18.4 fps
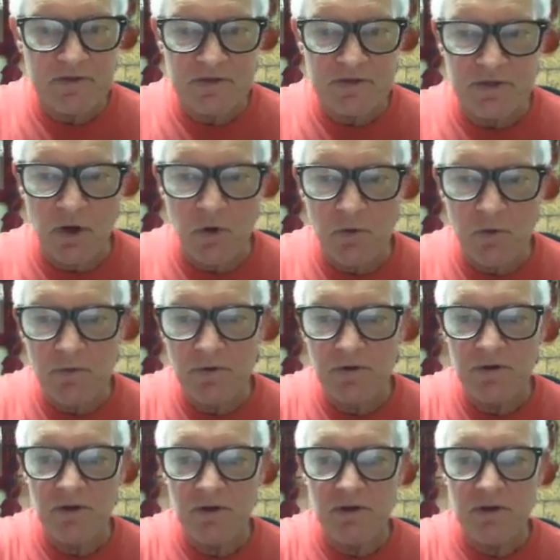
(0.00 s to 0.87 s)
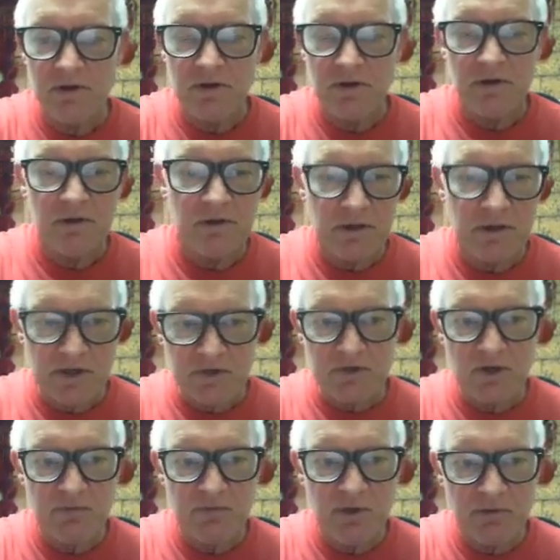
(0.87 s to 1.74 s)
So,
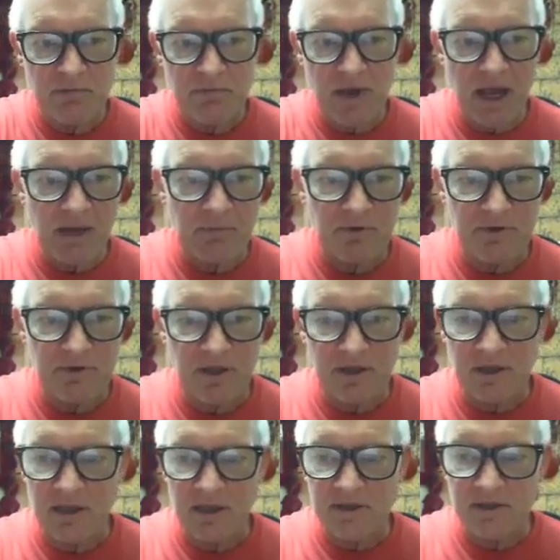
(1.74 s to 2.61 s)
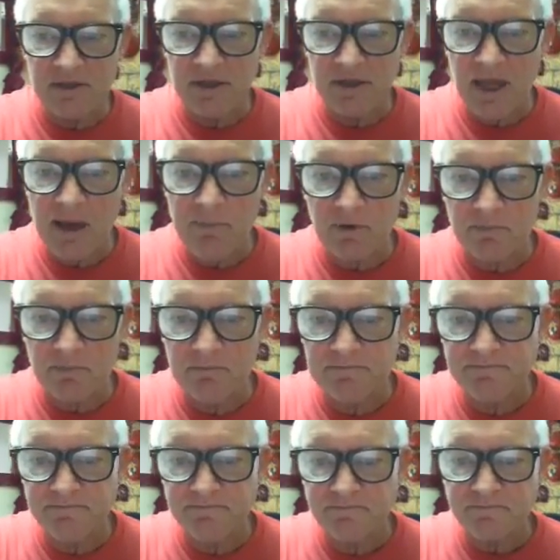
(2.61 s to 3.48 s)
they should have been back, but that didn't happen.
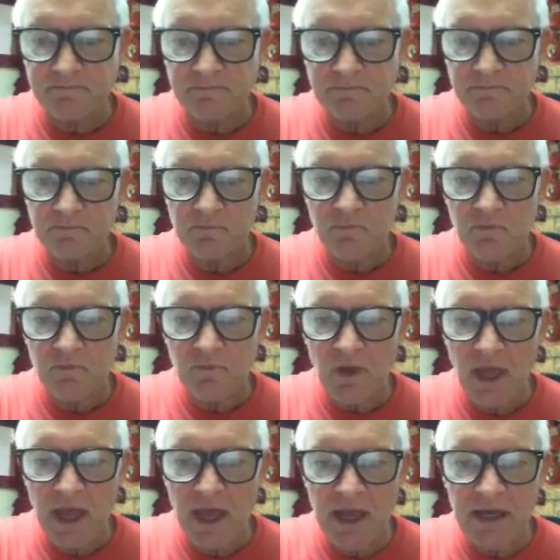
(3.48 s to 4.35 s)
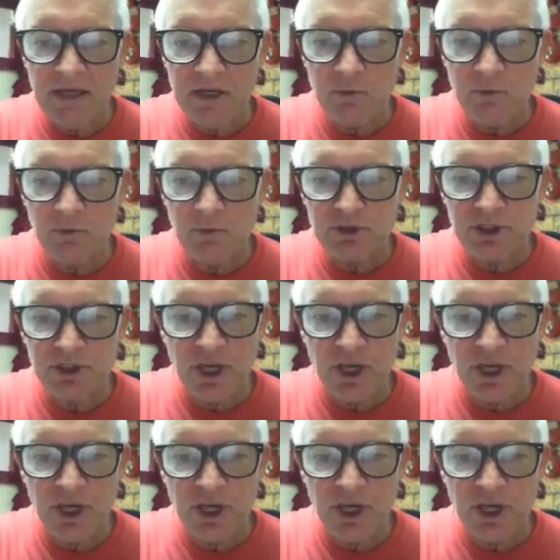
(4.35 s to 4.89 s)
And it will